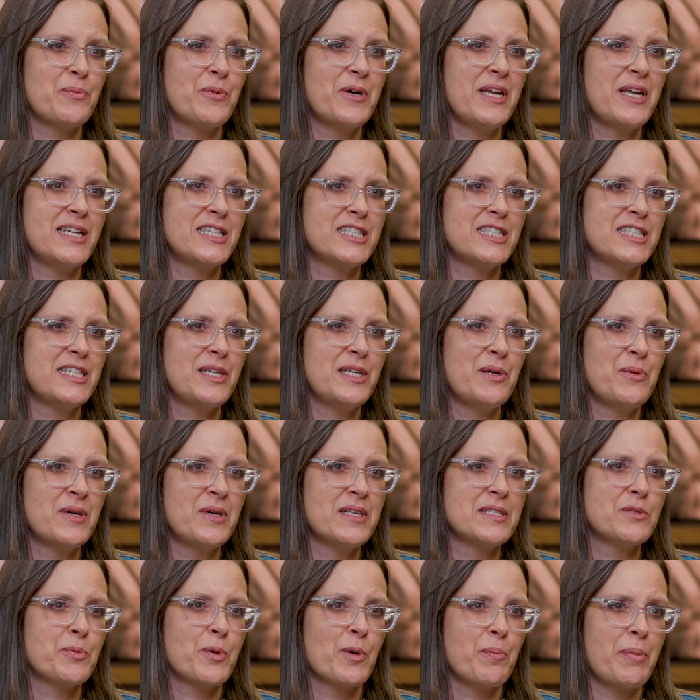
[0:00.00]
when she
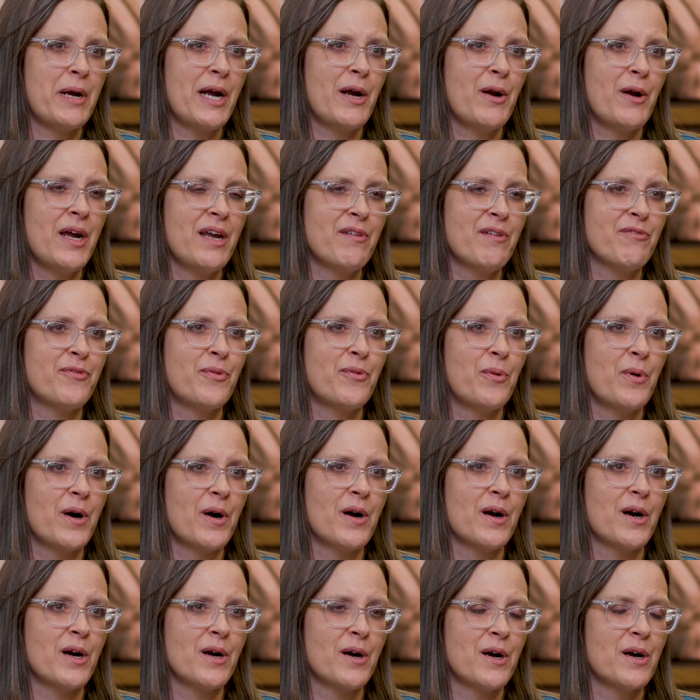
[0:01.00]
was preparing
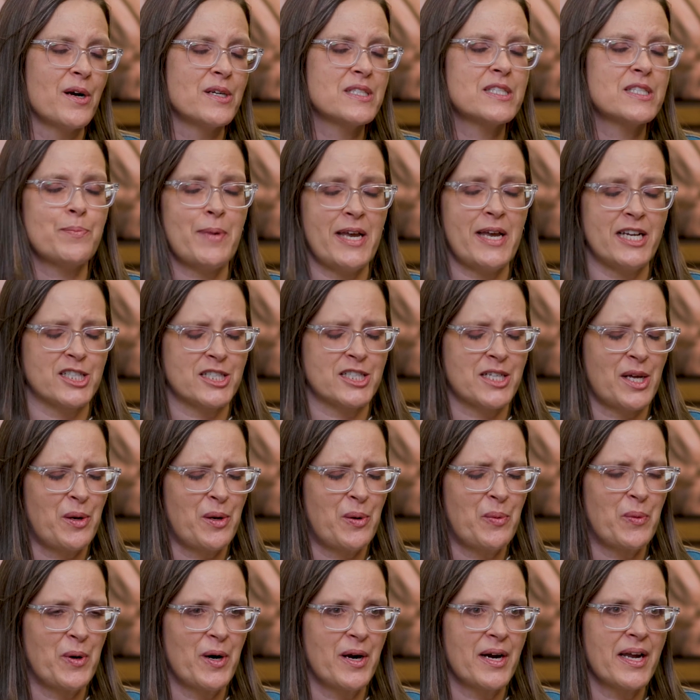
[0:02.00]
for her space
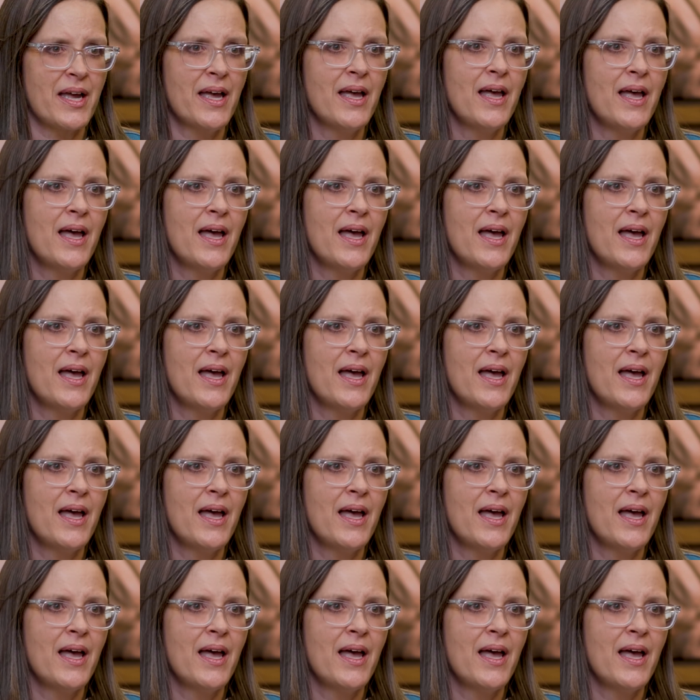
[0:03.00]
shuttle work.